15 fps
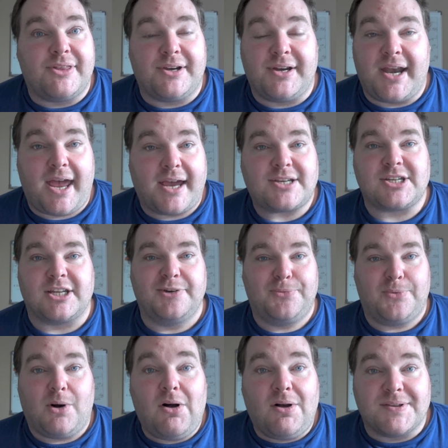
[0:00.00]
than it actually
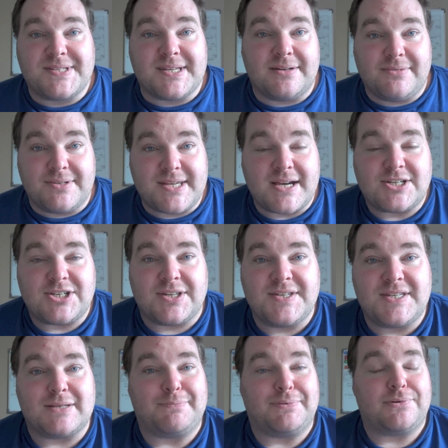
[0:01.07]
was. It was
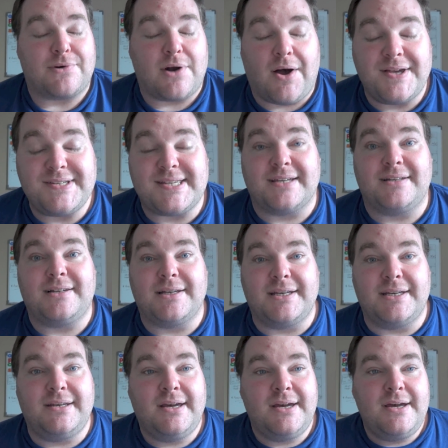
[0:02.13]
actually
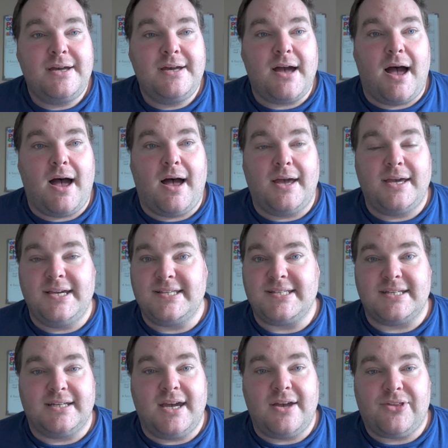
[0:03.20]
surprisingly easy
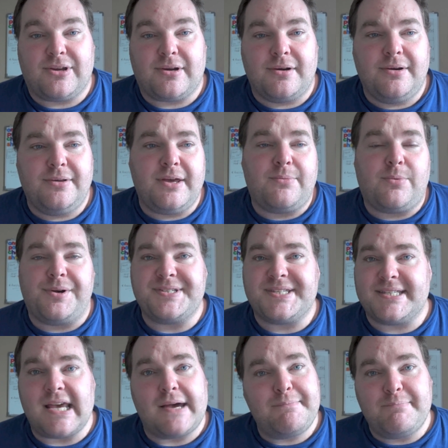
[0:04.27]
to get through. There was
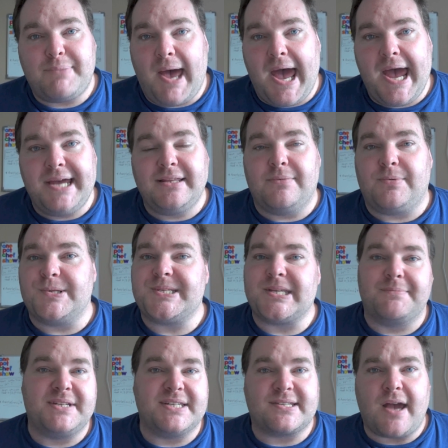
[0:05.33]
some pain, there was
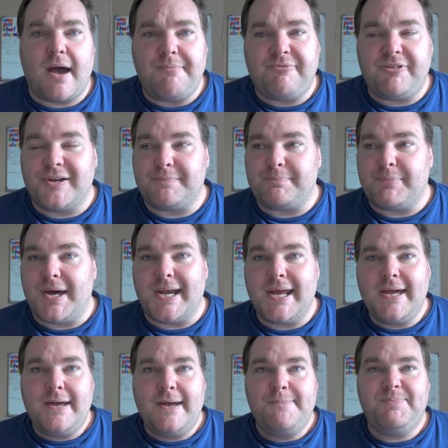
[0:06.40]
some discomfort, but
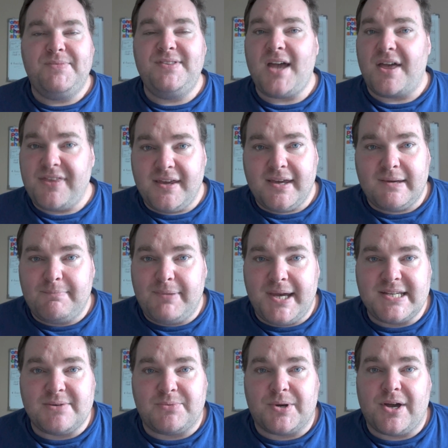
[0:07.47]
nothing
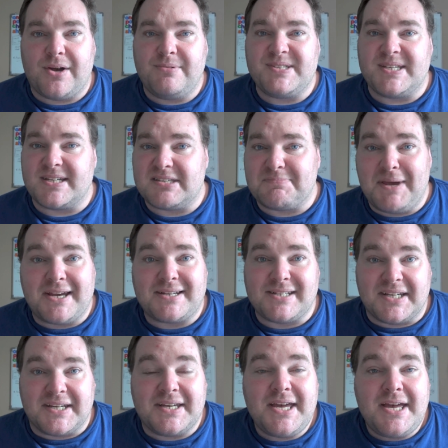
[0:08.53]
compared to what I was
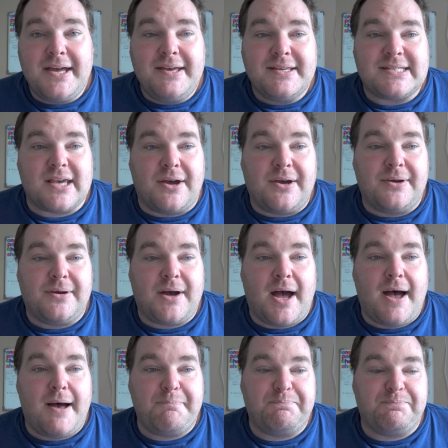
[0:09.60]
expecting. So
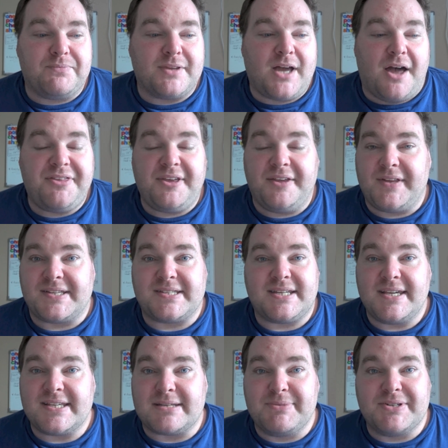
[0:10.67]
I think that's
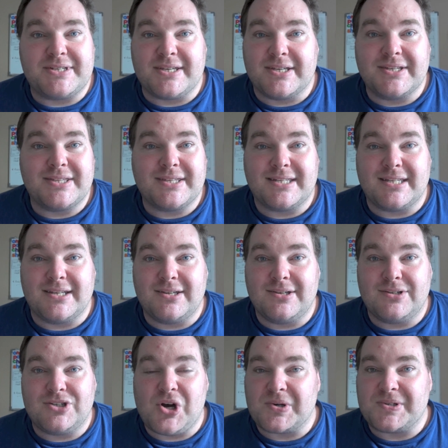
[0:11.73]
testament to
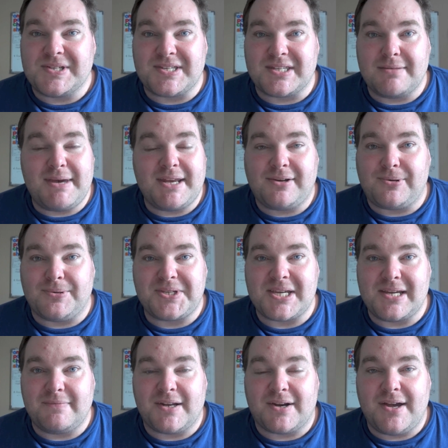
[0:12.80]
the doctors and the medical
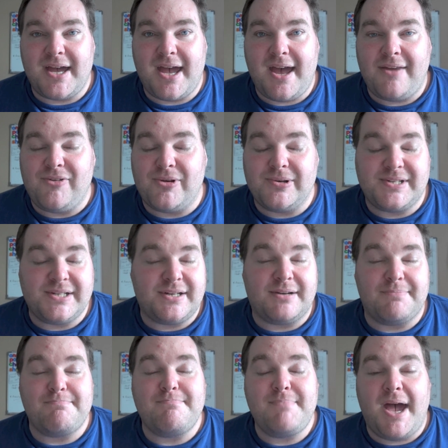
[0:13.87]
team that I had, who did an
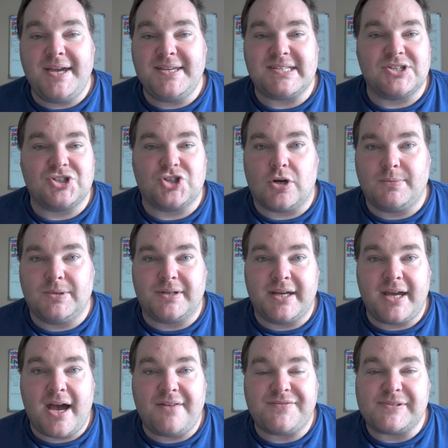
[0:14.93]
amazing job
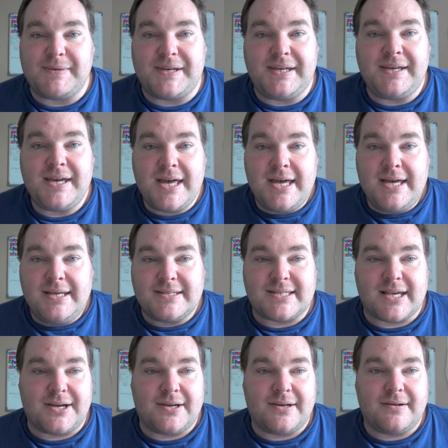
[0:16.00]
looking after me.
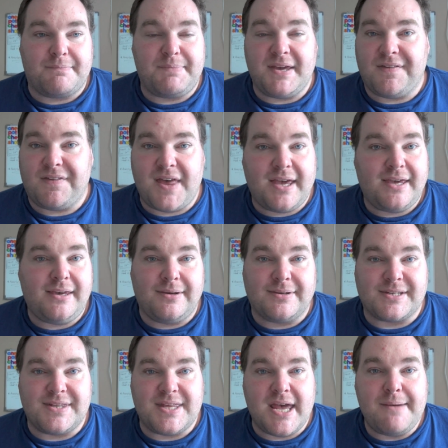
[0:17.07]
So a big thank you
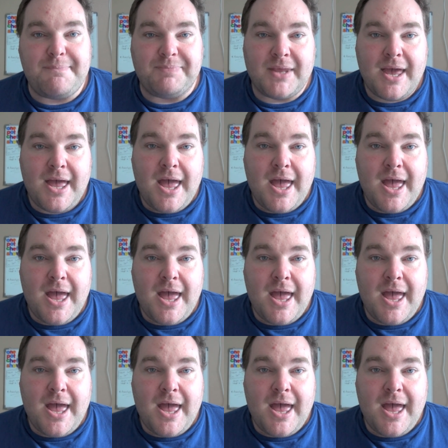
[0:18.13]
to them.